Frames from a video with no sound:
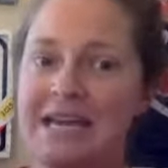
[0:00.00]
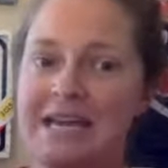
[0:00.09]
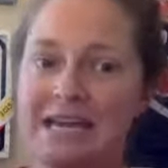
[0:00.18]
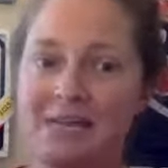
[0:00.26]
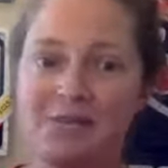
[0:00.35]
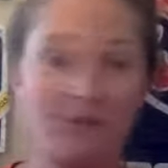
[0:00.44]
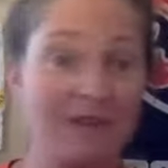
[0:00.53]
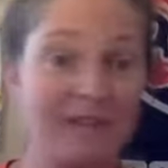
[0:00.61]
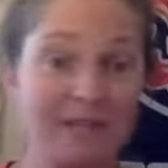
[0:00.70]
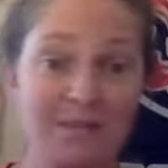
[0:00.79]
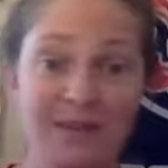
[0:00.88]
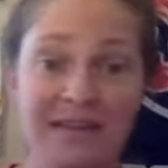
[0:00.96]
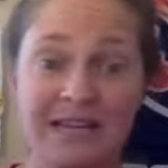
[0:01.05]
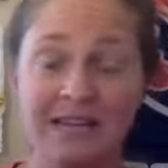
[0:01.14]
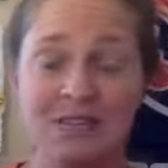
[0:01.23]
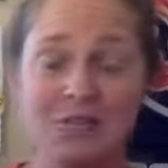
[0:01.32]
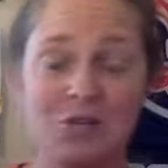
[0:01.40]
and race week
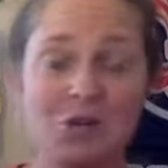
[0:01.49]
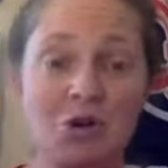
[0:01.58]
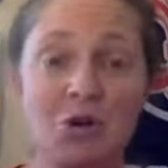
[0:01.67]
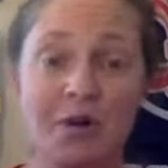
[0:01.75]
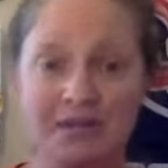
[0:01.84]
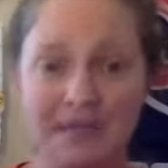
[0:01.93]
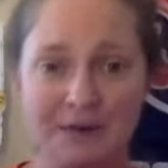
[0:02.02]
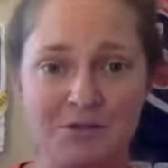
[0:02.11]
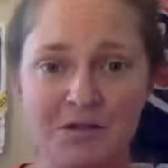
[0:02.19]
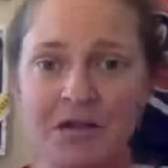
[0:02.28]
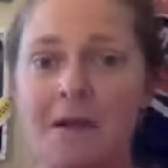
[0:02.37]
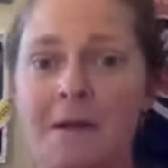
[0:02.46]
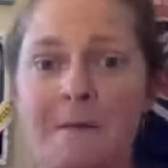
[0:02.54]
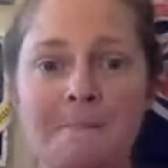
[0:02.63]
is no exception.